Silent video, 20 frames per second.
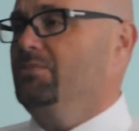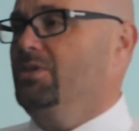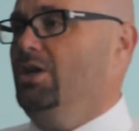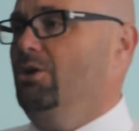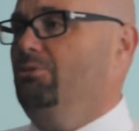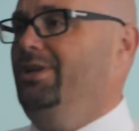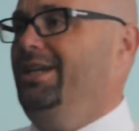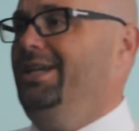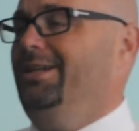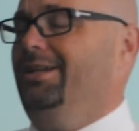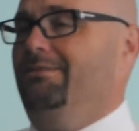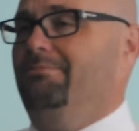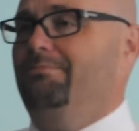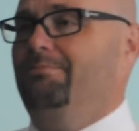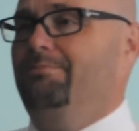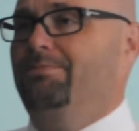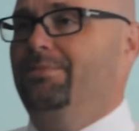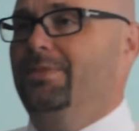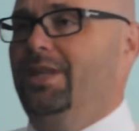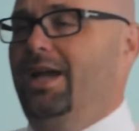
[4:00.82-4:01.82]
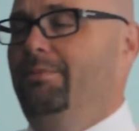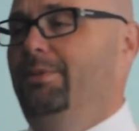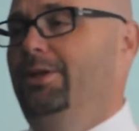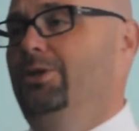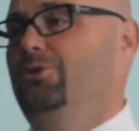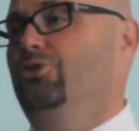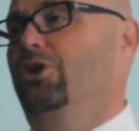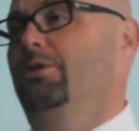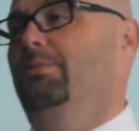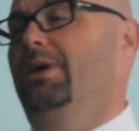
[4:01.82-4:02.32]
Don't need it. I'm going
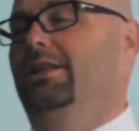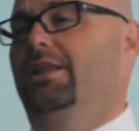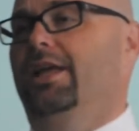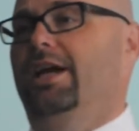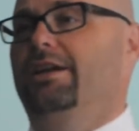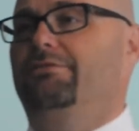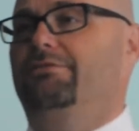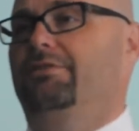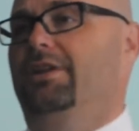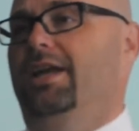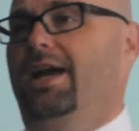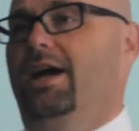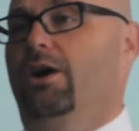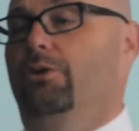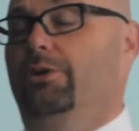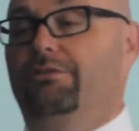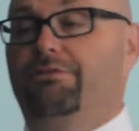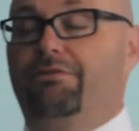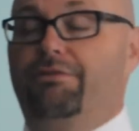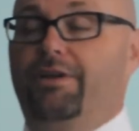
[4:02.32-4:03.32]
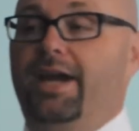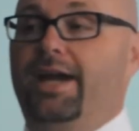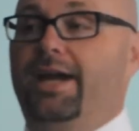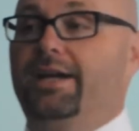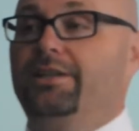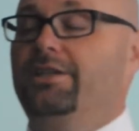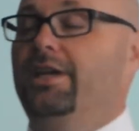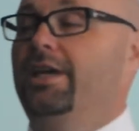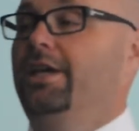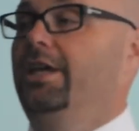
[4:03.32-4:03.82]
to enjoy my life now. In
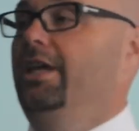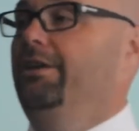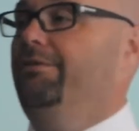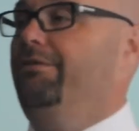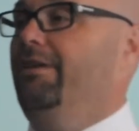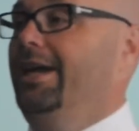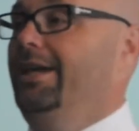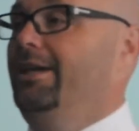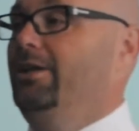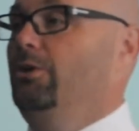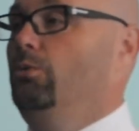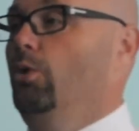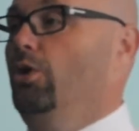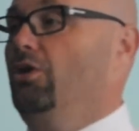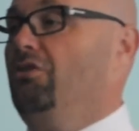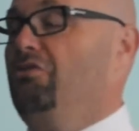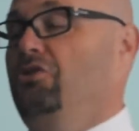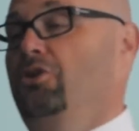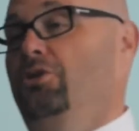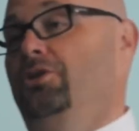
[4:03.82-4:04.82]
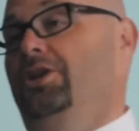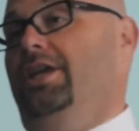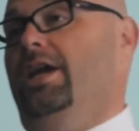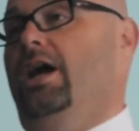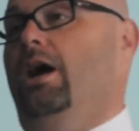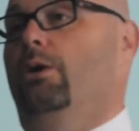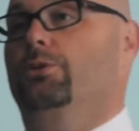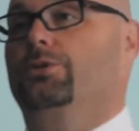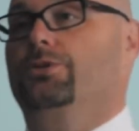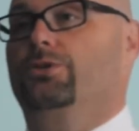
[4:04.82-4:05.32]
fact, if I could work 30
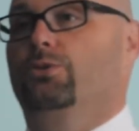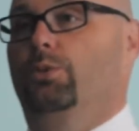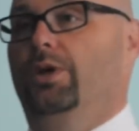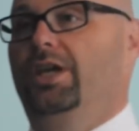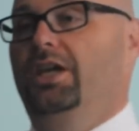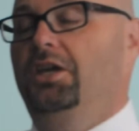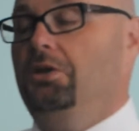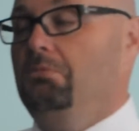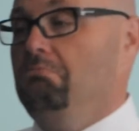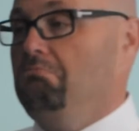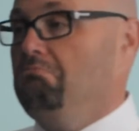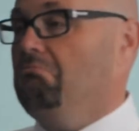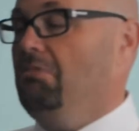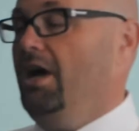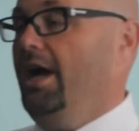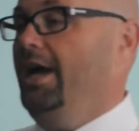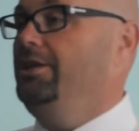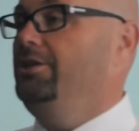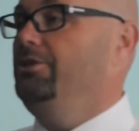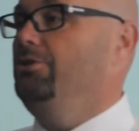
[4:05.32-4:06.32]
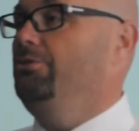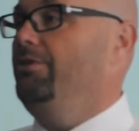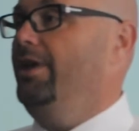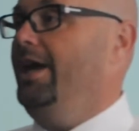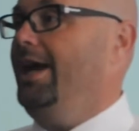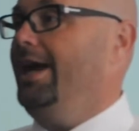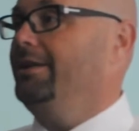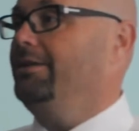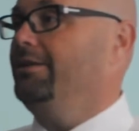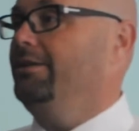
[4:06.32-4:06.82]
hours a week, I'd do
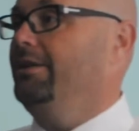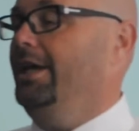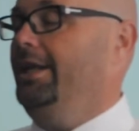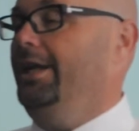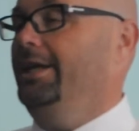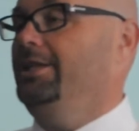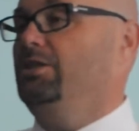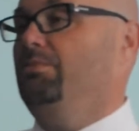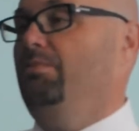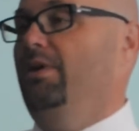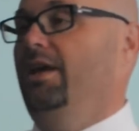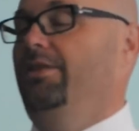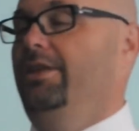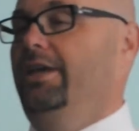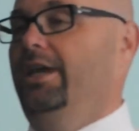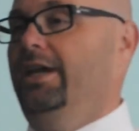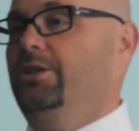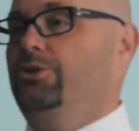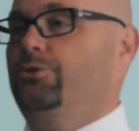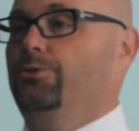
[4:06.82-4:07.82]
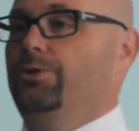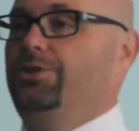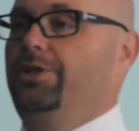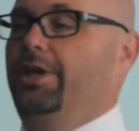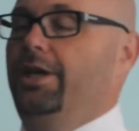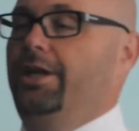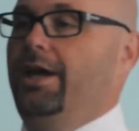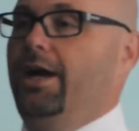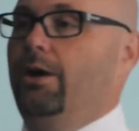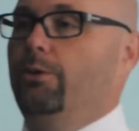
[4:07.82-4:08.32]
that. And I'd spend the extra
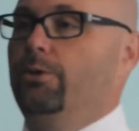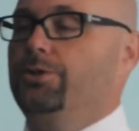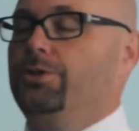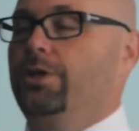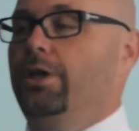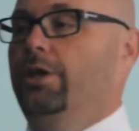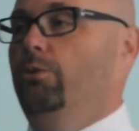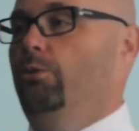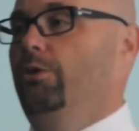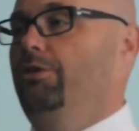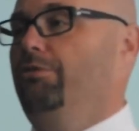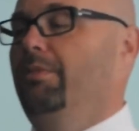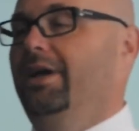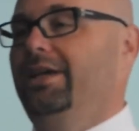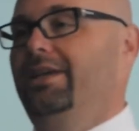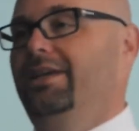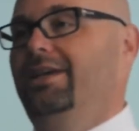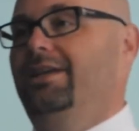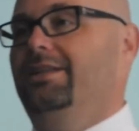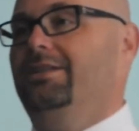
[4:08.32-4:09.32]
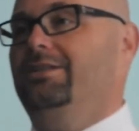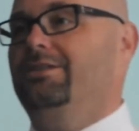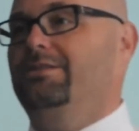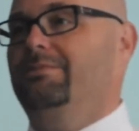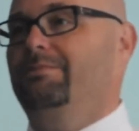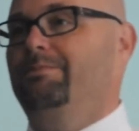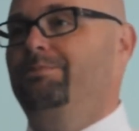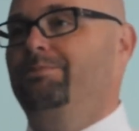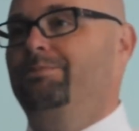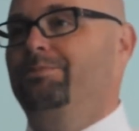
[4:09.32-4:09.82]
10 hours with my kids,
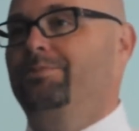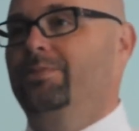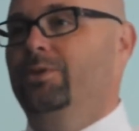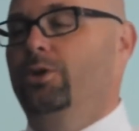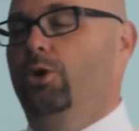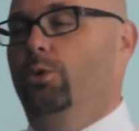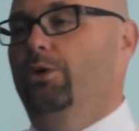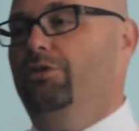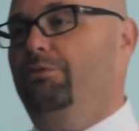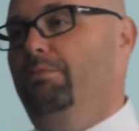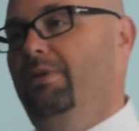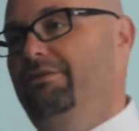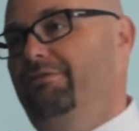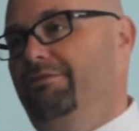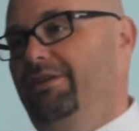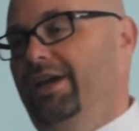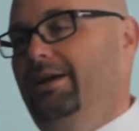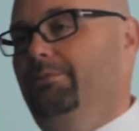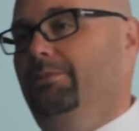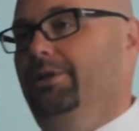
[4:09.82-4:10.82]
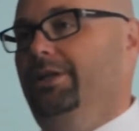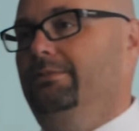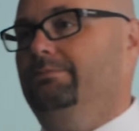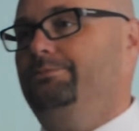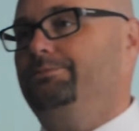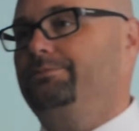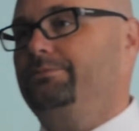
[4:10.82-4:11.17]
or with my family,